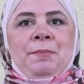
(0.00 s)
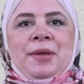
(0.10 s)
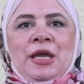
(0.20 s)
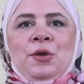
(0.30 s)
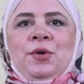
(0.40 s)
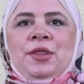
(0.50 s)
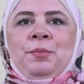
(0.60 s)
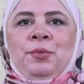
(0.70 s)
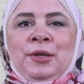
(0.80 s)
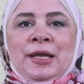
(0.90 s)
Begin with a
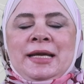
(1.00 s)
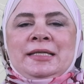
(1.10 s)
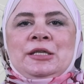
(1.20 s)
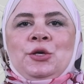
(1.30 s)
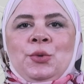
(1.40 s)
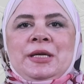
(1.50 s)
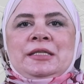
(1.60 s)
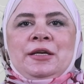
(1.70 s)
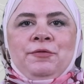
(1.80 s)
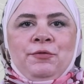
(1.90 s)
polite
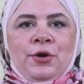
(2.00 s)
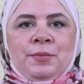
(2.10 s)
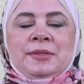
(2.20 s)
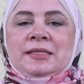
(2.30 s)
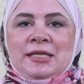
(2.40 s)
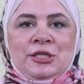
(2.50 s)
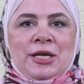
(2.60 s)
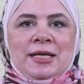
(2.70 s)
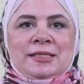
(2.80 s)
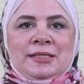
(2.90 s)
greeting form such
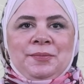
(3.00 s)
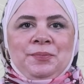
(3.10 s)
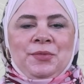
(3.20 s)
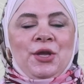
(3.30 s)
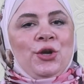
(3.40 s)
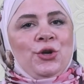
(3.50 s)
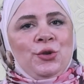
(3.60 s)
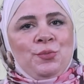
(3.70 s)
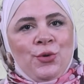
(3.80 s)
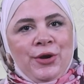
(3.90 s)
as
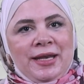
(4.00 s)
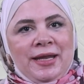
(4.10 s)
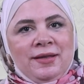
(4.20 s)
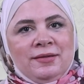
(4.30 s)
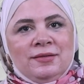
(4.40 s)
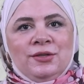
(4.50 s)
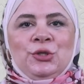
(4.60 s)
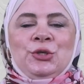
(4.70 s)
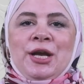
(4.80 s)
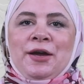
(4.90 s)
good morning,
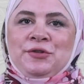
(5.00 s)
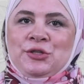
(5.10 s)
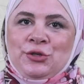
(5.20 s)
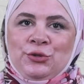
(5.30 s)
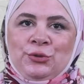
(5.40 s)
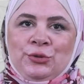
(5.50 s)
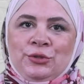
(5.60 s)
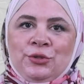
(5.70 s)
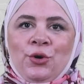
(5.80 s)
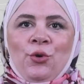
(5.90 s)
good
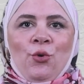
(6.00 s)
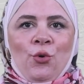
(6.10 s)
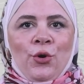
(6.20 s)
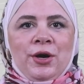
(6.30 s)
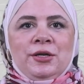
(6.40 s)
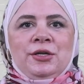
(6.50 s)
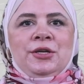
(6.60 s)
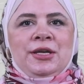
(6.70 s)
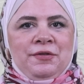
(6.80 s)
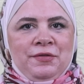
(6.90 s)
afternoon, or
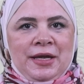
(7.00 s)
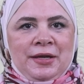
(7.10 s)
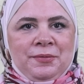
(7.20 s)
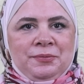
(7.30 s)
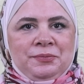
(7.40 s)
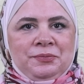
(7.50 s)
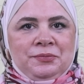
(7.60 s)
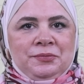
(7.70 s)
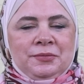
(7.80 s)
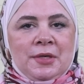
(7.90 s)
good evening,
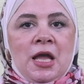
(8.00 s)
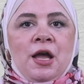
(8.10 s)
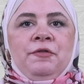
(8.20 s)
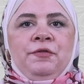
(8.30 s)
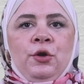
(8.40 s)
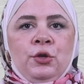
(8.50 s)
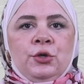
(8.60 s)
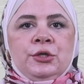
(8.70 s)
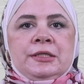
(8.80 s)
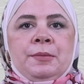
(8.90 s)

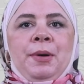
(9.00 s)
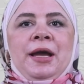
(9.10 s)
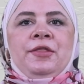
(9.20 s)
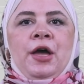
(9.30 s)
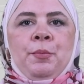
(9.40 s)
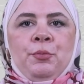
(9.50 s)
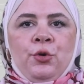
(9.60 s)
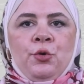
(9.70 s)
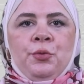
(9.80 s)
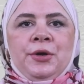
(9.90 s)
followed by the
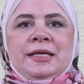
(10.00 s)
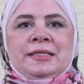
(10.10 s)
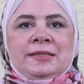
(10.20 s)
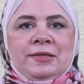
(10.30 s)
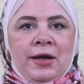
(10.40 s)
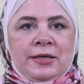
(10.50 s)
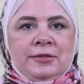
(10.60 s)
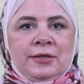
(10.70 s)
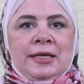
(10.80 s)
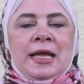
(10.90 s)
appropriate
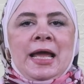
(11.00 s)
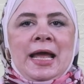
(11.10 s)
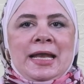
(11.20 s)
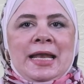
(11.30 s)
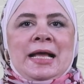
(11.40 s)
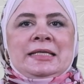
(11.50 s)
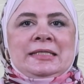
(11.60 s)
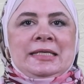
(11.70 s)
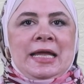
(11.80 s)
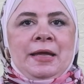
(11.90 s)
title and
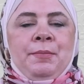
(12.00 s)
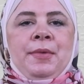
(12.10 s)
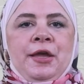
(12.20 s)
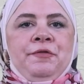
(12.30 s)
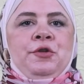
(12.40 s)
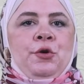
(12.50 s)
last name if